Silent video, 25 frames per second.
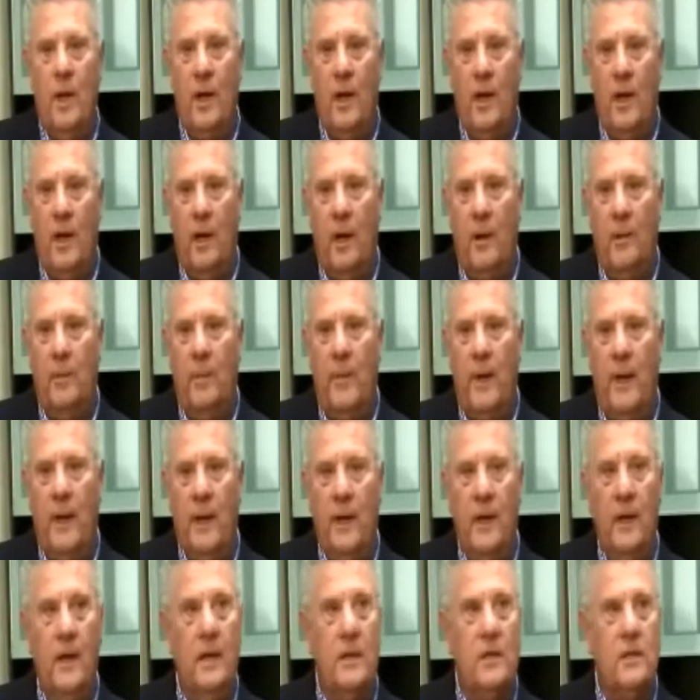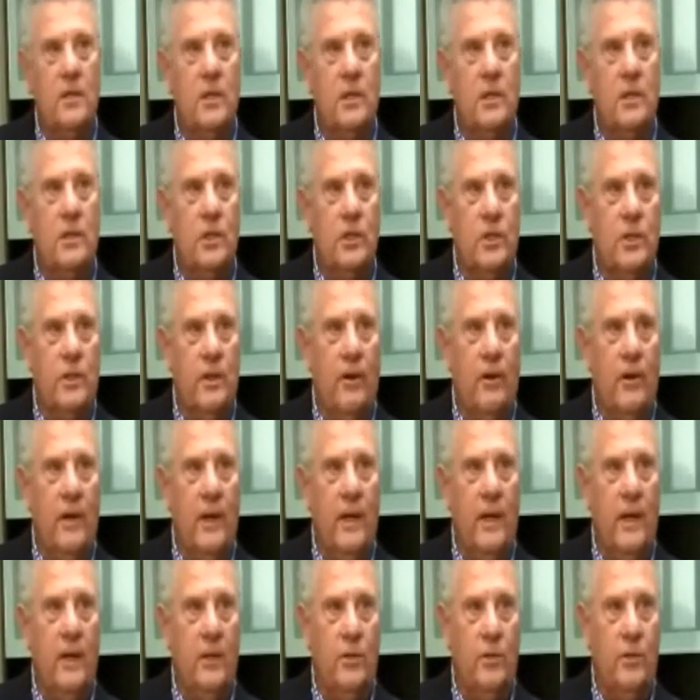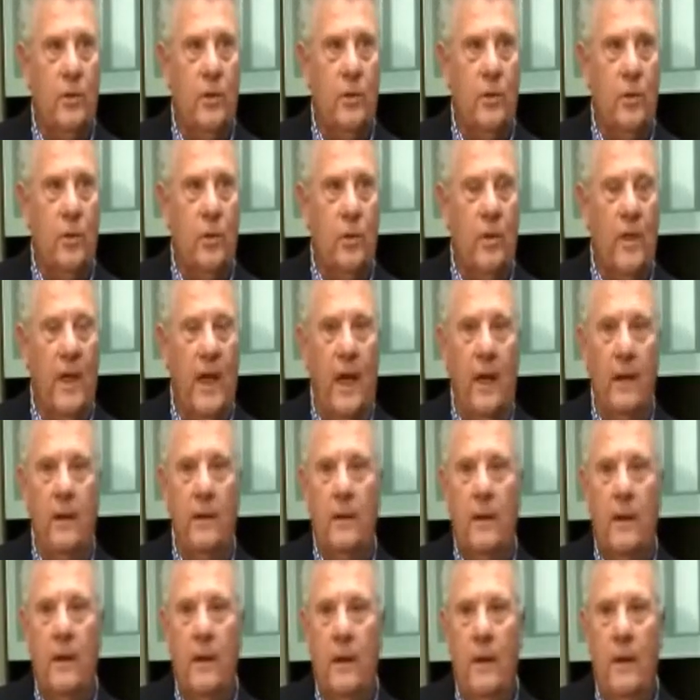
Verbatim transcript: Uh, but it is certainly true that